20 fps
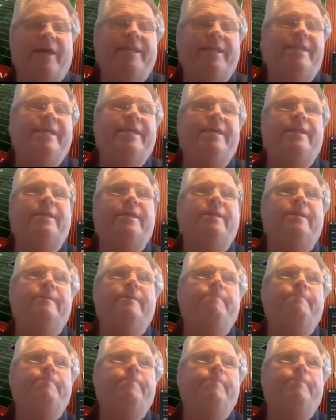I didn't,
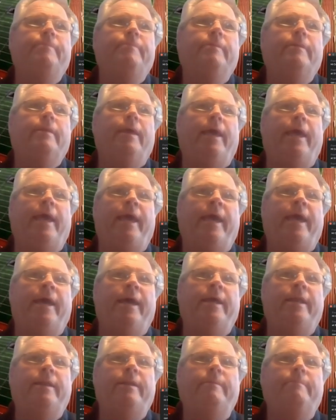
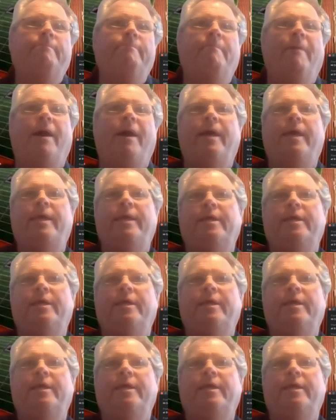and my